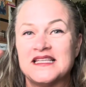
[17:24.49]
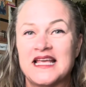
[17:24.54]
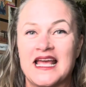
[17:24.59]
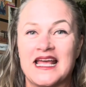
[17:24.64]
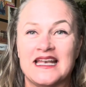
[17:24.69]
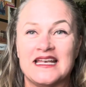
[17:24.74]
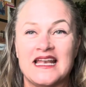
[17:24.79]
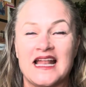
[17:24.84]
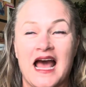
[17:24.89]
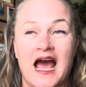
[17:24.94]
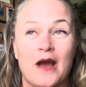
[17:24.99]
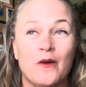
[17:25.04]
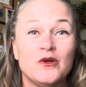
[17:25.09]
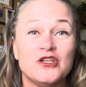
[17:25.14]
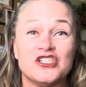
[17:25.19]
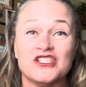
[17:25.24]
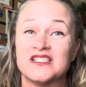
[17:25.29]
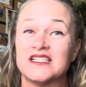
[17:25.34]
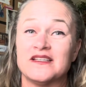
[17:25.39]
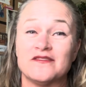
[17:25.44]
and I would
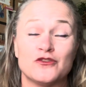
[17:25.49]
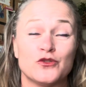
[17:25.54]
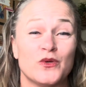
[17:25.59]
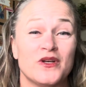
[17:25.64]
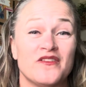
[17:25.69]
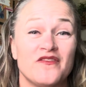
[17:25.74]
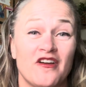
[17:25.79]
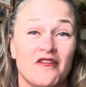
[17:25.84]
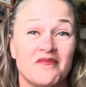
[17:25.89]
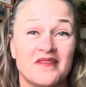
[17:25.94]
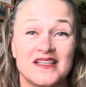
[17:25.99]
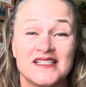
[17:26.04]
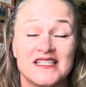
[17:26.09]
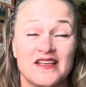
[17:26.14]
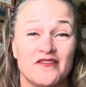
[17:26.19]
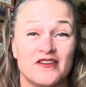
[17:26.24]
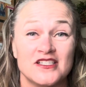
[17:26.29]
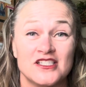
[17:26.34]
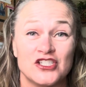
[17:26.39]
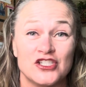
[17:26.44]
just give 25 minutes of
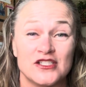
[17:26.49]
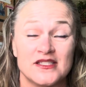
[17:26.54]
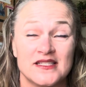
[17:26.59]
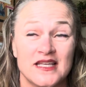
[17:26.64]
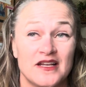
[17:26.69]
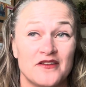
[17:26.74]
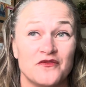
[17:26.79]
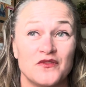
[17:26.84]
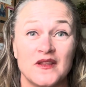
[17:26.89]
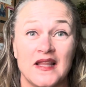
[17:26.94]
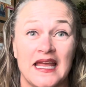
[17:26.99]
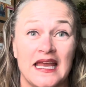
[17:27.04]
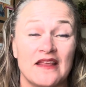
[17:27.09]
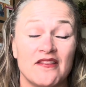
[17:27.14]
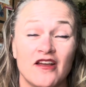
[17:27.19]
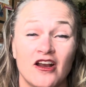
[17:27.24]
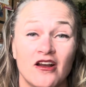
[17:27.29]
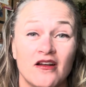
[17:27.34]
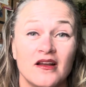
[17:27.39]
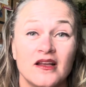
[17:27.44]
it to just kind of laying
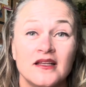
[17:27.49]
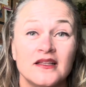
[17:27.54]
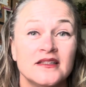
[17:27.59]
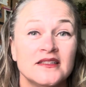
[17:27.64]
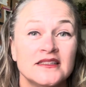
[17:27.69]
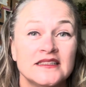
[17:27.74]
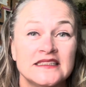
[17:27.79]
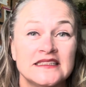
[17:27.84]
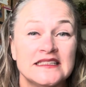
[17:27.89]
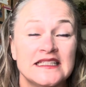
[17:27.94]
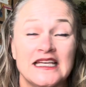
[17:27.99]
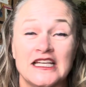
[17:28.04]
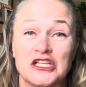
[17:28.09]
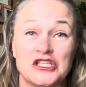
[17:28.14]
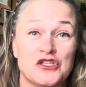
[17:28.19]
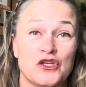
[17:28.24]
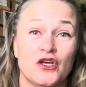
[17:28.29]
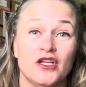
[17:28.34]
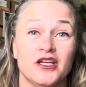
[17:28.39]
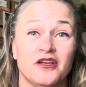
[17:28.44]
there in a
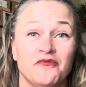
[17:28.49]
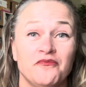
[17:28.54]
sauna.